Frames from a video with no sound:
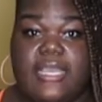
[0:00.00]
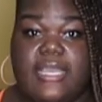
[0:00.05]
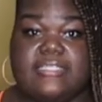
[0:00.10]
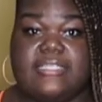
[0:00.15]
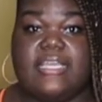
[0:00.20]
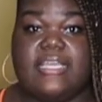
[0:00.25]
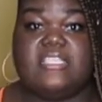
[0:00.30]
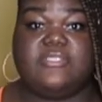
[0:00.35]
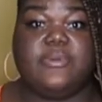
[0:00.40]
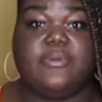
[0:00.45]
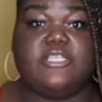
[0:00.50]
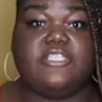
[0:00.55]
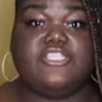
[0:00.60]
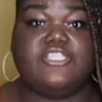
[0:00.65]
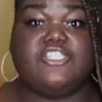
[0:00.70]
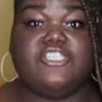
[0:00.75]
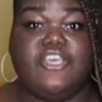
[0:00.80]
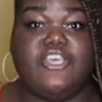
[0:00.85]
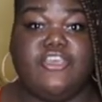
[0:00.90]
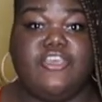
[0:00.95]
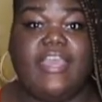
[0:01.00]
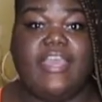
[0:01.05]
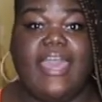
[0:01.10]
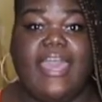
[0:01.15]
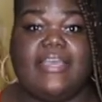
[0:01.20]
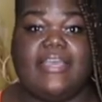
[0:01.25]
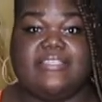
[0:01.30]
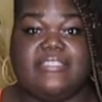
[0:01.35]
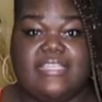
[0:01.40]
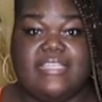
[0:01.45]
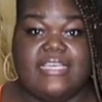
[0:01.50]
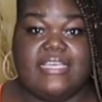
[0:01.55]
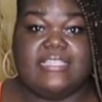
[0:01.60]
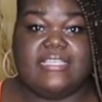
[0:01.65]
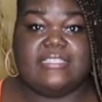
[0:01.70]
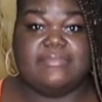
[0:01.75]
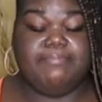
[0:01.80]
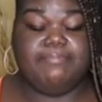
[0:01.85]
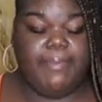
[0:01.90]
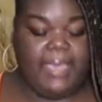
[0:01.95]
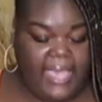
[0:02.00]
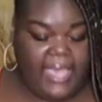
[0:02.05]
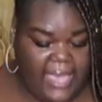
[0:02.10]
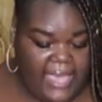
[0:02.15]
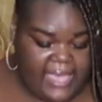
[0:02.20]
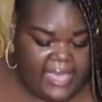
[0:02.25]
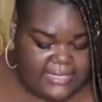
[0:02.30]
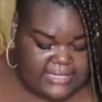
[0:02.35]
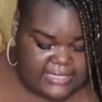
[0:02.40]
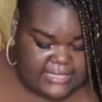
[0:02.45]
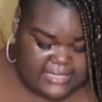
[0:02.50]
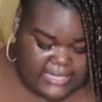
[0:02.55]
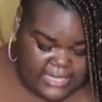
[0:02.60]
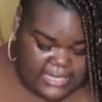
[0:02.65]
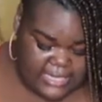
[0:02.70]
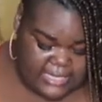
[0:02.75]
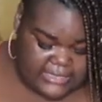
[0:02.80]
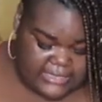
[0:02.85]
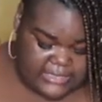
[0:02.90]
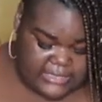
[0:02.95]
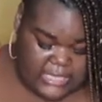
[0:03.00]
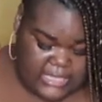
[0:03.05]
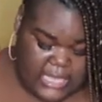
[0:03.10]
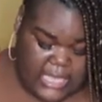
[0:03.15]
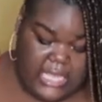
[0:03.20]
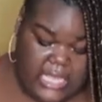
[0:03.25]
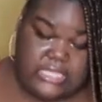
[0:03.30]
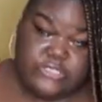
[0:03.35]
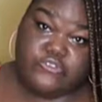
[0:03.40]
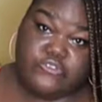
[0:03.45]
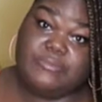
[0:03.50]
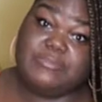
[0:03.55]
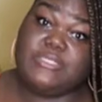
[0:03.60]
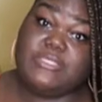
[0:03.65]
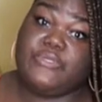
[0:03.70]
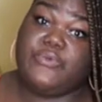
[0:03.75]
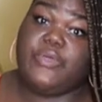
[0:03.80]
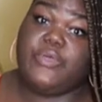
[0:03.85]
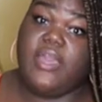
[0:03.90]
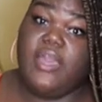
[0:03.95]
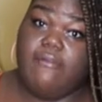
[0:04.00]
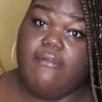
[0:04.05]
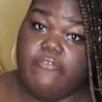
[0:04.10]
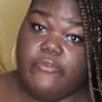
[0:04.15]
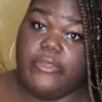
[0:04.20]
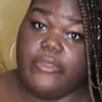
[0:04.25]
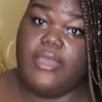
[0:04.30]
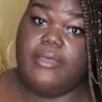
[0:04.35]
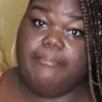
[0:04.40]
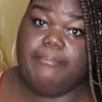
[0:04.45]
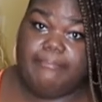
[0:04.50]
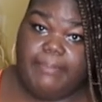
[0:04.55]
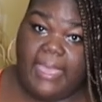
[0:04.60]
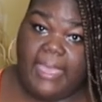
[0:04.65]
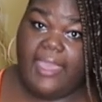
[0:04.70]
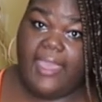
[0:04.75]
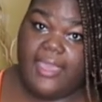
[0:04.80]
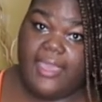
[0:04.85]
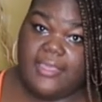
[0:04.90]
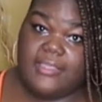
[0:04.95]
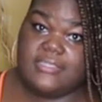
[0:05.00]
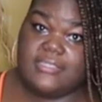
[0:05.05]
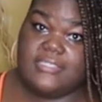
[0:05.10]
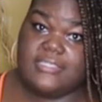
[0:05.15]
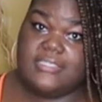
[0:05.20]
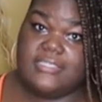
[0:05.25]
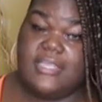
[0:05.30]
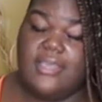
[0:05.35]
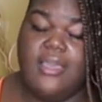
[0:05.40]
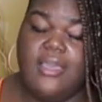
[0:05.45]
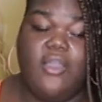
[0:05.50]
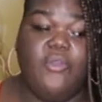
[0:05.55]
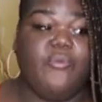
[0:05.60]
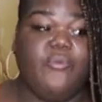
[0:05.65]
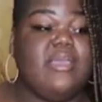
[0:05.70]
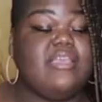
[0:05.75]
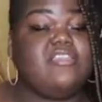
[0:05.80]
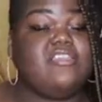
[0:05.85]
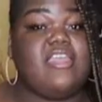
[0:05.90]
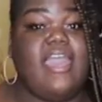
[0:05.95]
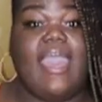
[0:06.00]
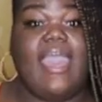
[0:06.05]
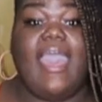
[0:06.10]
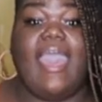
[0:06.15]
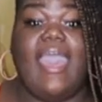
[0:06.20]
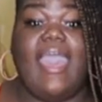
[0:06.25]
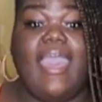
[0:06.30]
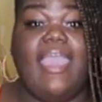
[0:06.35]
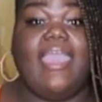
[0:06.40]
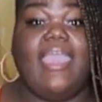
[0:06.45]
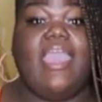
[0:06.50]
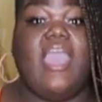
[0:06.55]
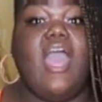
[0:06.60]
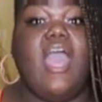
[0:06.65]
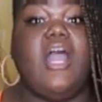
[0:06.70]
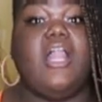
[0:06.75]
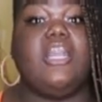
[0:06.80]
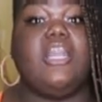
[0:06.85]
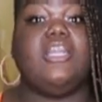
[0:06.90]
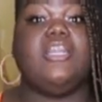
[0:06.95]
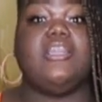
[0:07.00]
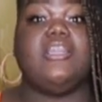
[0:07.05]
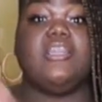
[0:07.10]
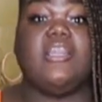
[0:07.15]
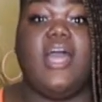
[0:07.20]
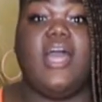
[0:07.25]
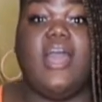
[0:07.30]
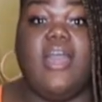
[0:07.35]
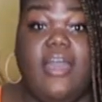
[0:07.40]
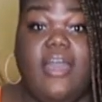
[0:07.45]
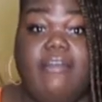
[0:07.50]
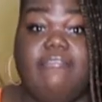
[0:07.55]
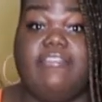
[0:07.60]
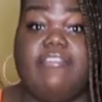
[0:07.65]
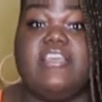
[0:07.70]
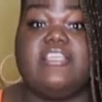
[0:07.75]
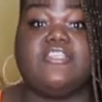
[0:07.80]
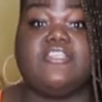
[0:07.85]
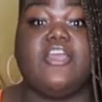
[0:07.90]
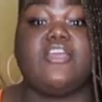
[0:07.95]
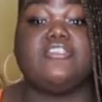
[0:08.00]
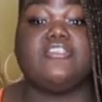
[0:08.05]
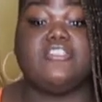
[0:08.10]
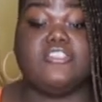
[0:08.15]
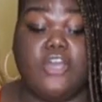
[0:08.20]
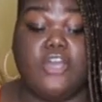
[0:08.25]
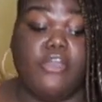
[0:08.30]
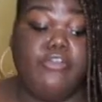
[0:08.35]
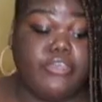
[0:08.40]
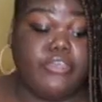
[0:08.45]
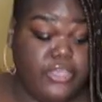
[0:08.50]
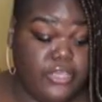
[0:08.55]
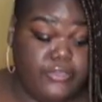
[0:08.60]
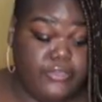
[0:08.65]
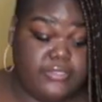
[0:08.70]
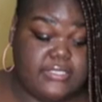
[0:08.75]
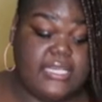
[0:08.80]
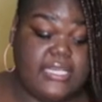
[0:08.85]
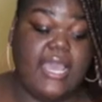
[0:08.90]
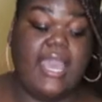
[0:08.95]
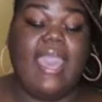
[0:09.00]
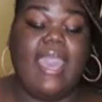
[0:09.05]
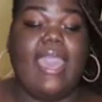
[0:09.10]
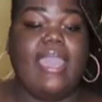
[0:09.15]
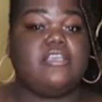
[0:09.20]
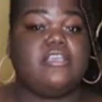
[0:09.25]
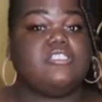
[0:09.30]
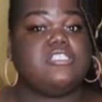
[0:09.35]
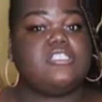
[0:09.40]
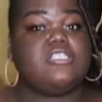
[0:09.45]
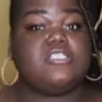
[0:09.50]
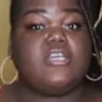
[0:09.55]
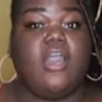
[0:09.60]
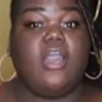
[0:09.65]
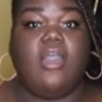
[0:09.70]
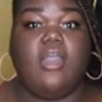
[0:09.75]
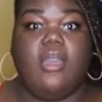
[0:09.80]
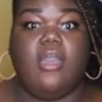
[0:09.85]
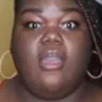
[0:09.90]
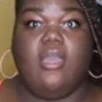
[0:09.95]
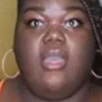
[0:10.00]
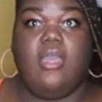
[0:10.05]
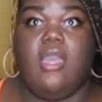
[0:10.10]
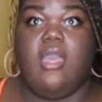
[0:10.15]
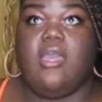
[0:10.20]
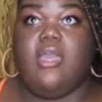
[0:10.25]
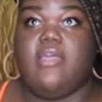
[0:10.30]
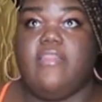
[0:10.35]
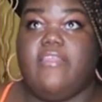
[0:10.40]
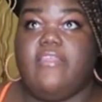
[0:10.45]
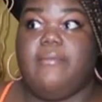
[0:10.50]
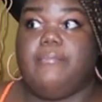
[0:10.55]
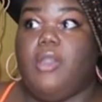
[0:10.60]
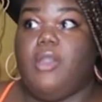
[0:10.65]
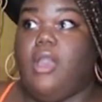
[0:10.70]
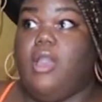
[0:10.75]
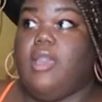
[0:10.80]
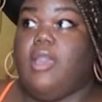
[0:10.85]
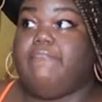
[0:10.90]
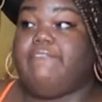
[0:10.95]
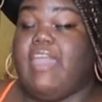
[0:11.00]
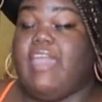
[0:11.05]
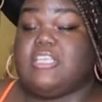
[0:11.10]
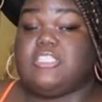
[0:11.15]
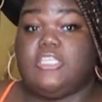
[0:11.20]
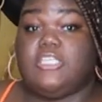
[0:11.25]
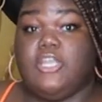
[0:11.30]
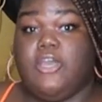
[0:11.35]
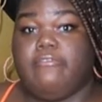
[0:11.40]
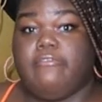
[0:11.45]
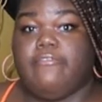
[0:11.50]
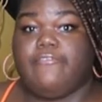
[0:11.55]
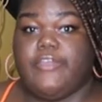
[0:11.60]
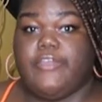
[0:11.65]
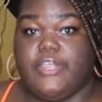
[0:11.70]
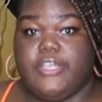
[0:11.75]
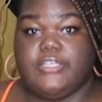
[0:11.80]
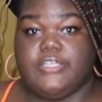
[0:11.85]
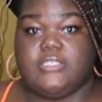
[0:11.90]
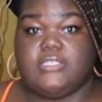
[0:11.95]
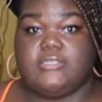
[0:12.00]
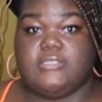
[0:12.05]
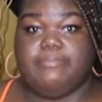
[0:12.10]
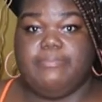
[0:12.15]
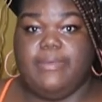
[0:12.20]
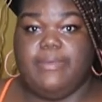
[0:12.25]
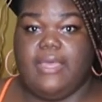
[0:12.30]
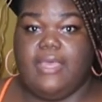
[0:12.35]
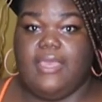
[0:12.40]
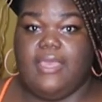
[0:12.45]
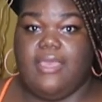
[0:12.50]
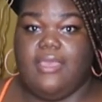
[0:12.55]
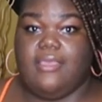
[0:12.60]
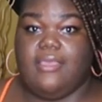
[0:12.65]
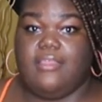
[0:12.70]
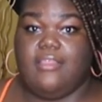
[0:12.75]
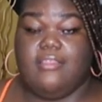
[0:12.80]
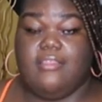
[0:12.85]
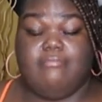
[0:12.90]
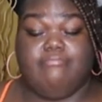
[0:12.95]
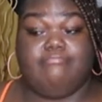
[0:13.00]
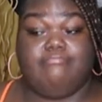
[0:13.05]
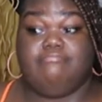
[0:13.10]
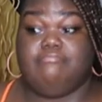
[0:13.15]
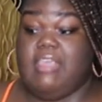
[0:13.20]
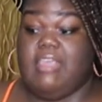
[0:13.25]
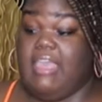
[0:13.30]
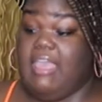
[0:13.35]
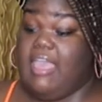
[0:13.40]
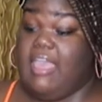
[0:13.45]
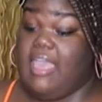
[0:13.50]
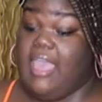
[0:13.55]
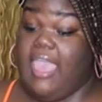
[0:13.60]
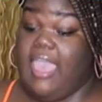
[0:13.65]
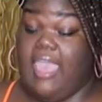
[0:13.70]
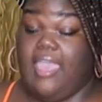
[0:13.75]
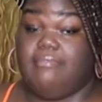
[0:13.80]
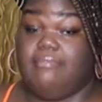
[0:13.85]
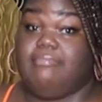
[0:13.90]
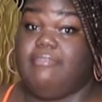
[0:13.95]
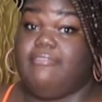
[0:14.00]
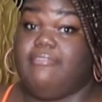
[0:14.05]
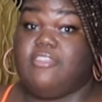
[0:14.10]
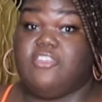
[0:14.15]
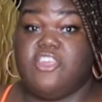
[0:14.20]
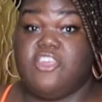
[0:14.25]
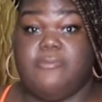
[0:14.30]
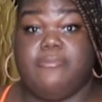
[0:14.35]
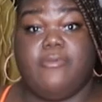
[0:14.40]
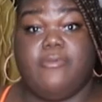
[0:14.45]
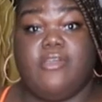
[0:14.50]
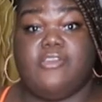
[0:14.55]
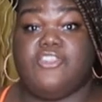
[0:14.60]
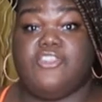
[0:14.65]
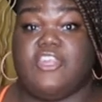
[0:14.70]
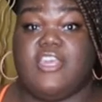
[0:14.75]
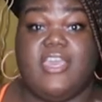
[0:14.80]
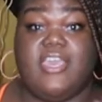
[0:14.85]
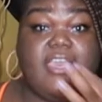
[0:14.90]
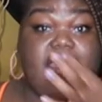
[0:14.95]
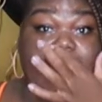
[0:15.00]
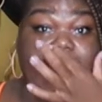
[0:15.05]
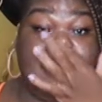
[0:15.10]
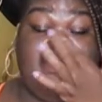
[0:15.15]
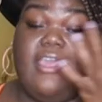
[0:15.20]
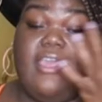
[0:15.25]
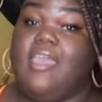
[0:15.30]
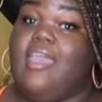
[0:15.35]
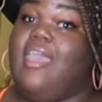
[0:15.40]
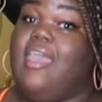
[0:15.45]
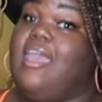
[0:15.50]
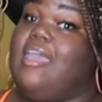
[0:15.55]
next, I just wanted to show you guys these pants, these swimsuit cover-up pants, which I love. These are so cute. I actually saw them on Fashion Nova first, but hey, cheaper on Shein,